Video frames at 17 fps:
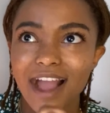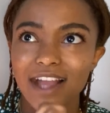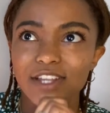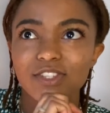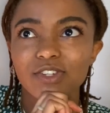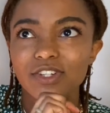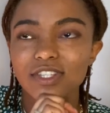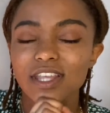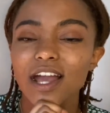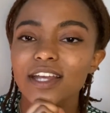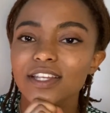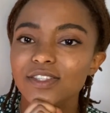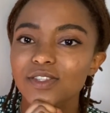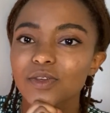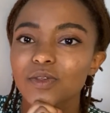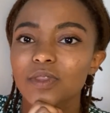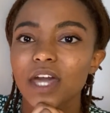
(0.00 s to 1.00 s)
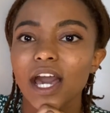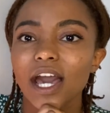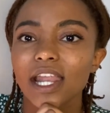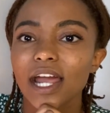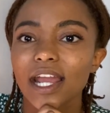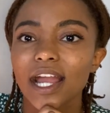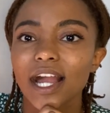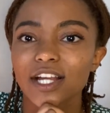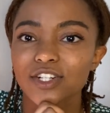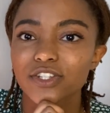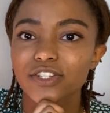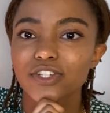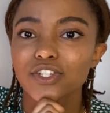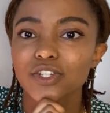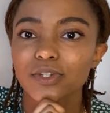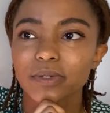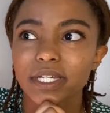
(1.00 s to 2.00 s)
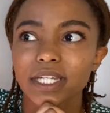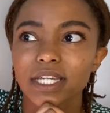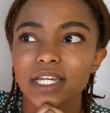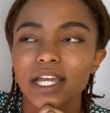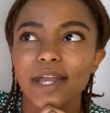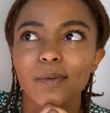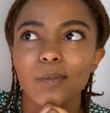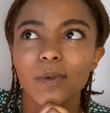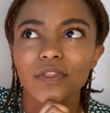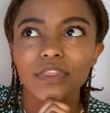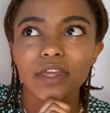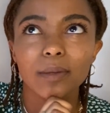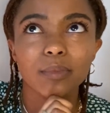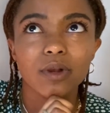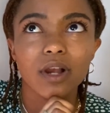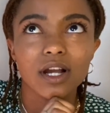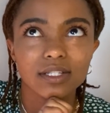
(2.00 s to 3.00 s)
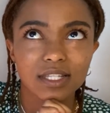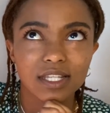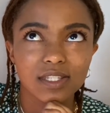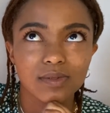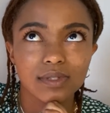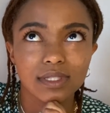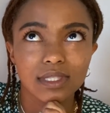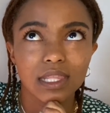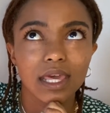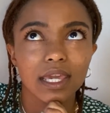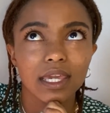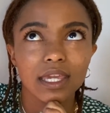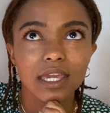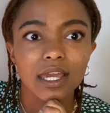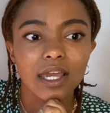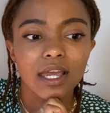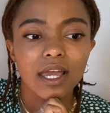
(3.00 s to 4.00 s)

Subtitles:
exercise so that I actually do it, and what that process was like